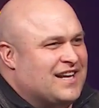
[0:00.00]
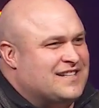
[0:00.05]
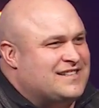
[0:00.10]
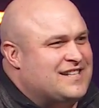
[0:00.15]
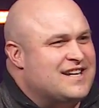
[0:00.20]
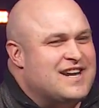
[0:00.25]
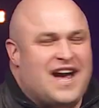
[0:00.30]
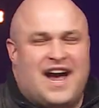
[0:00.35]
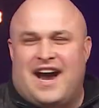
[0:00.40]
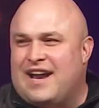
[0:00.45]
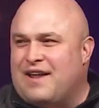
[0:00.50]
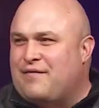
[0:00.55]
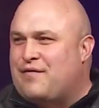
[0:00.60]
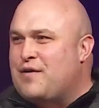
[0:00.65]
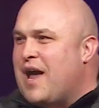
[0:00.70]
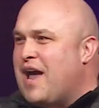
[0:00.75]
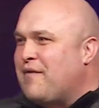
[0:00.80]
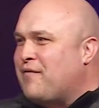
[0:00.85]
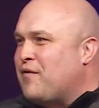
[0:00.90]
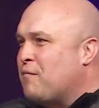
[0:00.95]
tonight? If
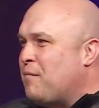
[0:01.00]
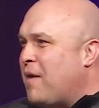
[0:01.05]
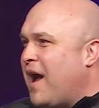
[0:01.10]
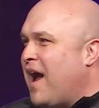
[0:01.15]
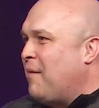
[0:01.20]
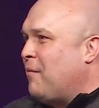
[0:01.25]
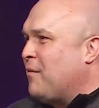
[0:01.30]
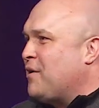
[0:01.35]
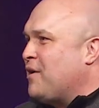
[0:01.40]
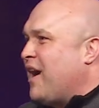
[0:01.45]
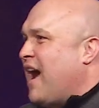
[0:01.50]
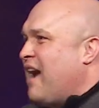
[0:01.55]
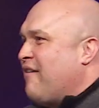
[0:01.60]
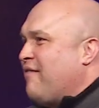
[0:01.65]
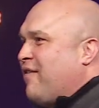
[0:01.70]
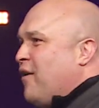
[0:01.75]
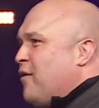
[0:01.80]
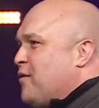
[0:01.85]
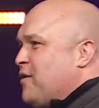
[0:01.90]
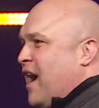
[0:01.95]
you have your Bible, your
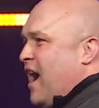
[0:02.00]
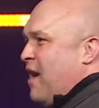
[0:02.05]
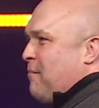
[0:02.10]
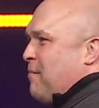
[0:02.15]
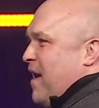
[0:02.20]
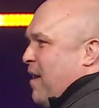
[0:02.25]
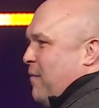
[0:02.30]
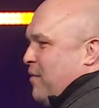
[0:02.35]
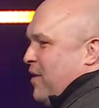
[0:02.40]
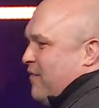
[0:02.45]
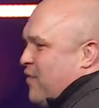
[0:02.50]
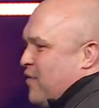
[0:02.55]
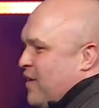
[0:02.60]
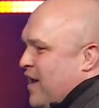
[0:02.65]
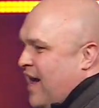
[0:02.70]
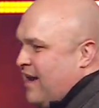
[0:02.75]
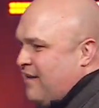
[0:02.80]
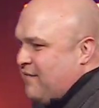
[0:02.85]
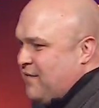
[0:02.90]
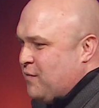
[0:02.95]
iPhone, your iPad, whatever you
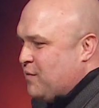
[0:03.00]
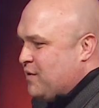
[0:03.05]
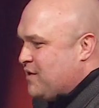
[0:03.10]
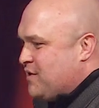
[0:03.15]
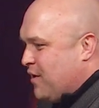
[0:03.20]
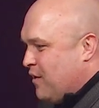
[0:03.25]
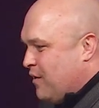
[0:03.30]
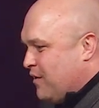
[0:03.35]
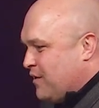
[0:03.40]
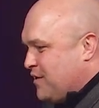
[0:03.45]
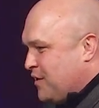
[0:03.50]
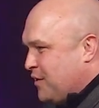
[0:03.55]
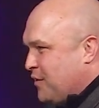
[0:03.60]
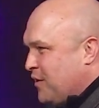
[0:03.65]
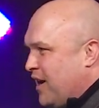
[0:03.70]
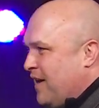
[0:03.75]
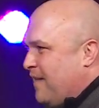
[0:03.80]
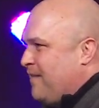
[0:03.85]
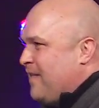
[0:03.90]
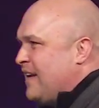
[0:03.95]
got, if you would turn
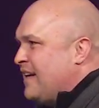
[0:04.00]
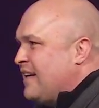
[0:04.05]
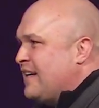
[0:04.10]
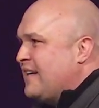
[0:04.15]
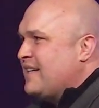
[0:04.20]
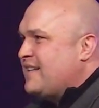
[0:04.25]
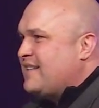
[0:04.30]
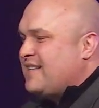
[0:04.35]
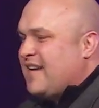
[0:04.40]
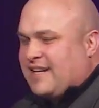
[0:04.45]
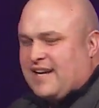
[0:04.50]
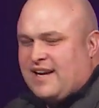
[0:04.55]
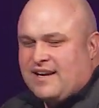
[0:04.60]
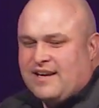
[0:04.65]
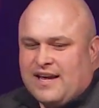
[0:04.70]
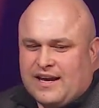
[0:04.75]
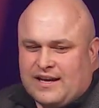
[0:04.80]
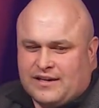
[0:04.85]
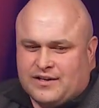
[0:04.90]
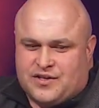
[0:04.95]
to 2
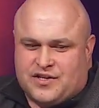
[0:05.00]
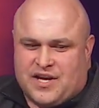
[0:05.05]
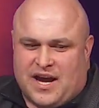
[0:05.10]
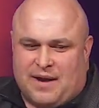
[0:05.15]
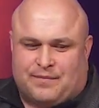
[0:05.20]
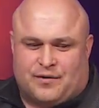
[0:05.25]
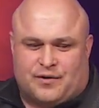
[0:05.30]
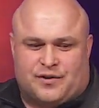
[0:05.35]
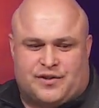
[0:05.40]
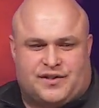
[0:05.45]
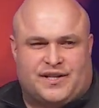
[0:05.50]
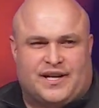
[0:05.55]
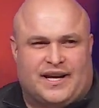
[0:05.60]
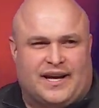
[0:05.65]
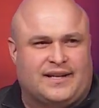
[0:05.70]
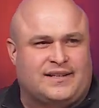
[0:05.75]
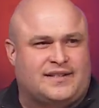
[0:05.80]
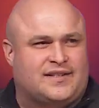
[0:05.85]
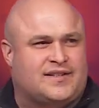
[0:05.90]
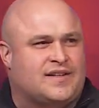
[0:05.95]
Kings chapter
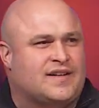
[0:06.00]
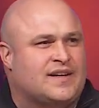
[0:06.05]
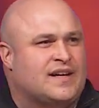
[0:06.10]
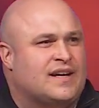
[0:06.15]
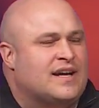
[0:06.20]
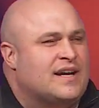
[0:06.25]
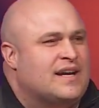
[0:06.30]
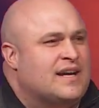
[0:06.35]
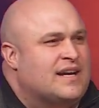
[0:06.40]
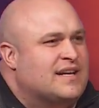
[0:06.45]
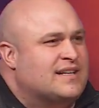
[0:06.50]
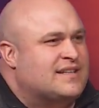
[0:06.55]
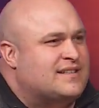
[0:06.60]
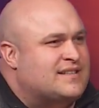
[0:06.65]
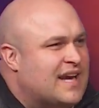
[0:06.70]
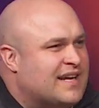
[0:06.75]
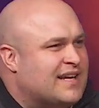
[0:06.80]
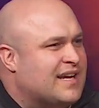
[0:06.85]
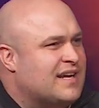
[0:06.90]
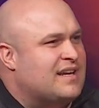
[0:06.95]
6.
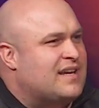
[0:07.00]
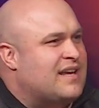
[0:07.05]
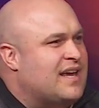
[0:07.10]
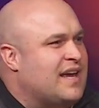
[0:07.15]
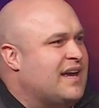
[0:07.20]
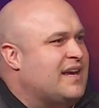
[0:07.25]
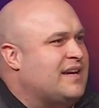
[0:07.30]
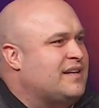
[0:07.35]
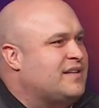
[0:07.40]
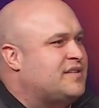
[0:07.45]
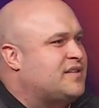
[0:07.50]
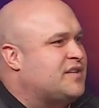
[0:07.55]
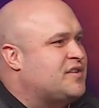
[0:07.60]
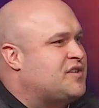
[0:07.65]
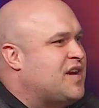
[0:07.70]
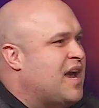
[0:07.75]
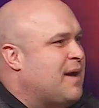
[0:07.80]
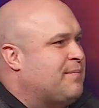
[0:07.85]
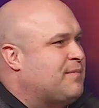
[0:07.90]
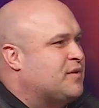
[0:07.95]
2 Kings
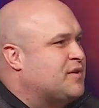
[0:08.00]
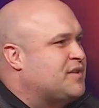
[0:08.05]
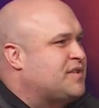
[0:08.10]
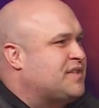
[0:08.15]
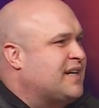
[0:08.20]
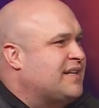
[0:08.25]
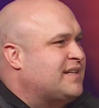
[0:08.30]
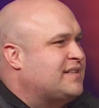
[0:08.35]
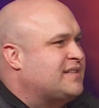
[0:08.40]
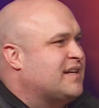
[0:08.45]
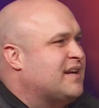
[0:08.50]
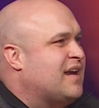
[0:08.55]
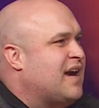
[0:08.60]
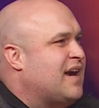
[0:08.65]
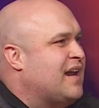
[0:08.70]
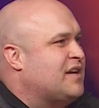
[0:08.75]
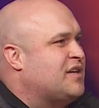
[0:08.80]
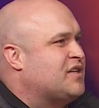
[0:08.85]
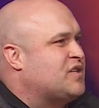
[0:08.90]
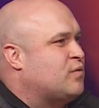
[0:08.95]
chapter 6
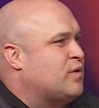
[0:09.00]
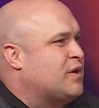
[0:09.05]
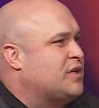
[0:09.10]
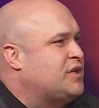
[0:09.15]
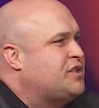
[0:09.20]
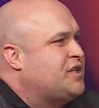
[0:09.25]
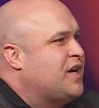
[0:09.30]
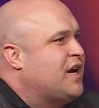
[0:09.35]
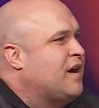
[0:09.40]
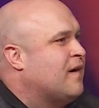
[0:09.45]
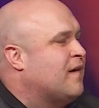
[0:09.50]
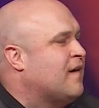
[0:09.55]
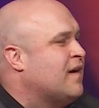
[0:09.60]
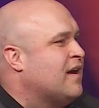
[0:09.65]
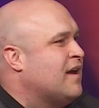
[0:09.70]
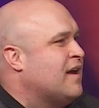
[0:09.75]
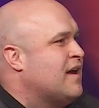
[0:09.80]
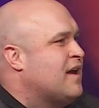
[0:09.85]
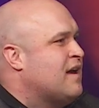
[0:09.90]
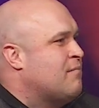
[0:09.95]
tonight. I just want to share
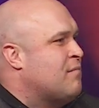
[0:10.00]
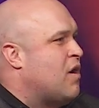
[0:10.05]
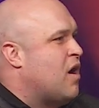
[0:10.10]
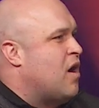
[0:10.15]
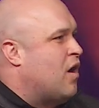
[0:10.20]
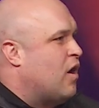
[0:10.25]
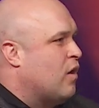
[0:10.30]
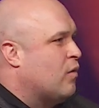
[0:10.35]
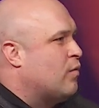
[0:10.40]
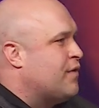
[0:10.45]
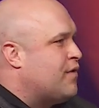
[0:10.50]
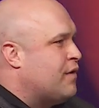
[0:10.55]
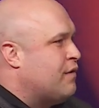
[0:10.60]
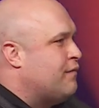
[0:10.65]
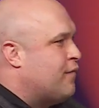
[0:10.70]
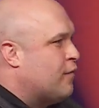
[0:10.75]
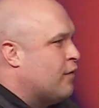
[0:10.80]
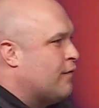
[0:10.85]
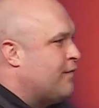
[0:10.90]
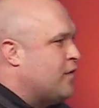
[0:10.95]
my heart with you
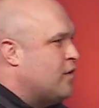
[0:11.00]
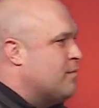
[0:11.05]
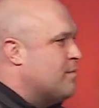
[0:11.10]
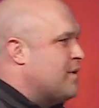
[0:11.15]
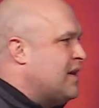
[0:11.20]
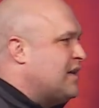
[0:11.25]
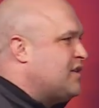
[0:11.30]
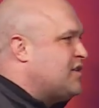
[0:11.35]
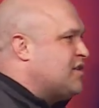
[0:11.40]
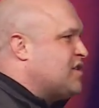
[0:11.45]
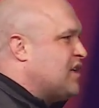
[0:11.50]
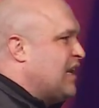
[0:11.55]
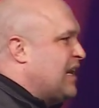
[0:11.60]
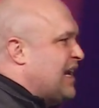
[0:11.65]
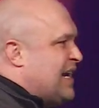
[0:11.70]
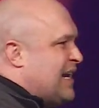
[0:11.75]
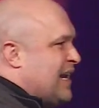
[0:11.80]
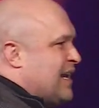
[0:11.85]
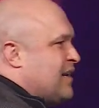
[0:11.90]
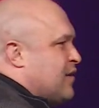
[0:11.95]
for a few minutes. Just
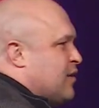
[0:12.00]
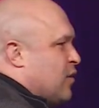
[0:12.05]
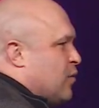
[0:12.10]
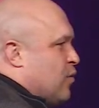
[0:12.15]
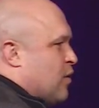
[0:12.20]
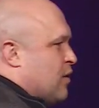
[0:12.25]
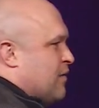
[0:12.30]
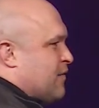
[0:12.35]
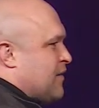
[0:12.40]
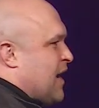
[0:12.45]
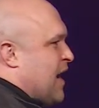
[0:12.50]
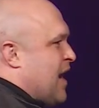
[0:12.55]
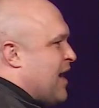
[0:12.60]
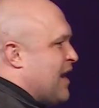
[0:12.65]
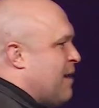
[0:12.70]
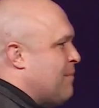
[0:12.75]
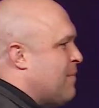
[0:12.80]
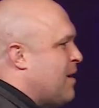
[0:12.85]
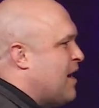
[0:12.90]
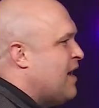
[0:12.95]
lean into the Word of God.
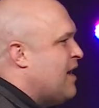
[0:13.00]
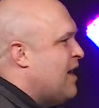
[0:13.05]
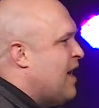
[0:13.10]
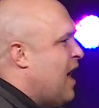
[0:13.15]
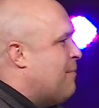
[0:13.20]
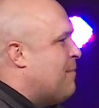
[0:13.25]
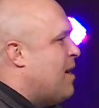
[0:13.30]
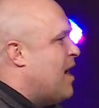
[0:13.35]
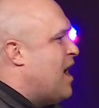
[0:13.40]
I'm a